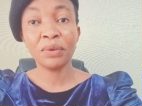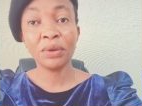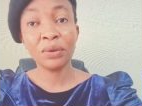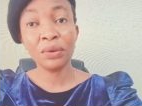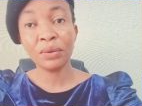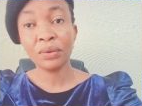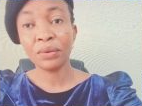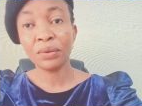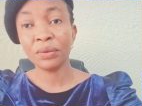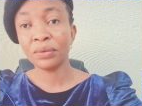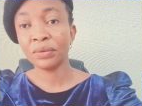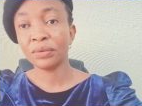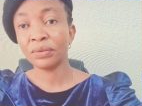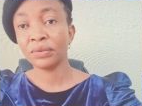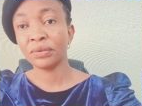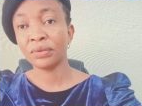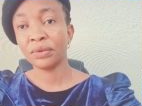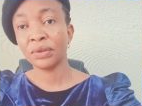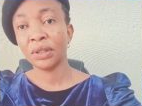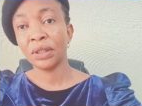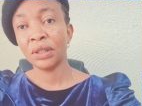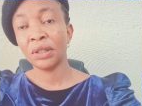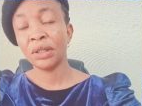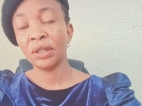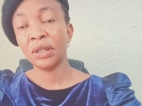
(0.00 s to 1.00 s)
No,
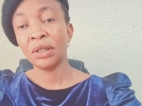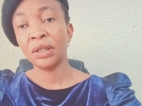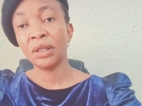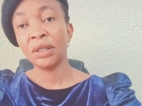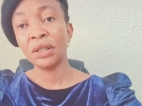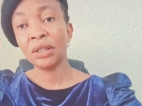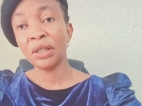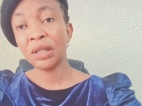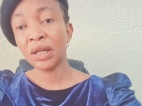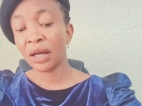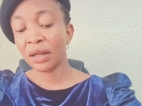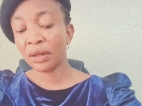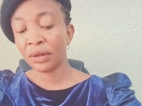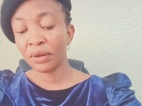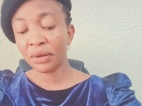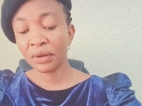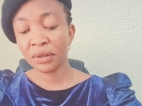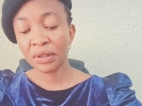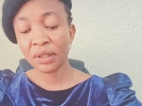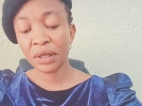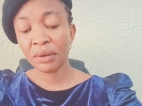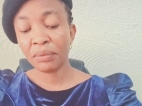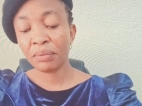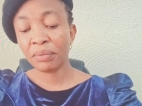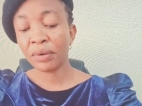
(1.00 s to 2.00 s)
they are not
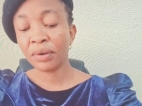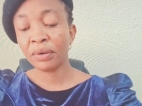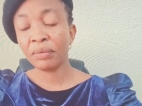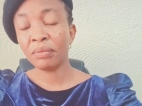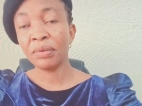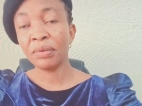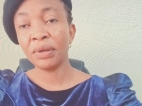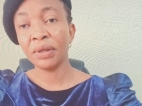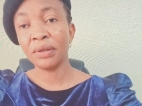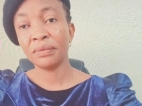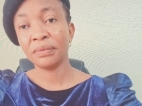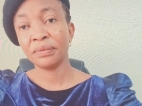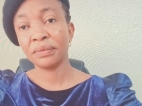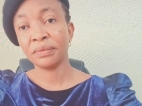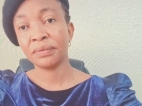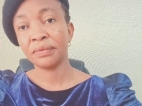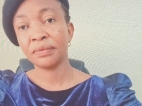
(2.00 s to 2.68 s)
the problem.